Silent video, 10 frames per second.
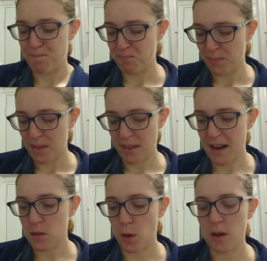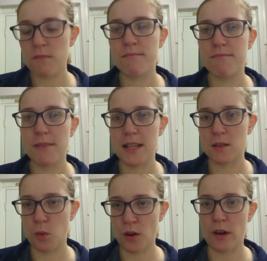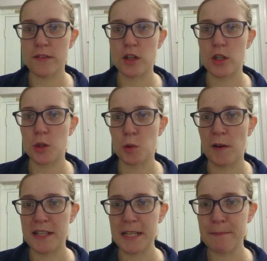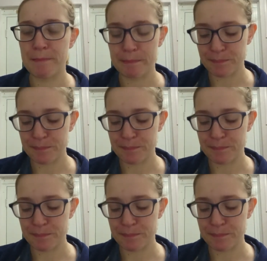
Again, the next one is one that I've showed you already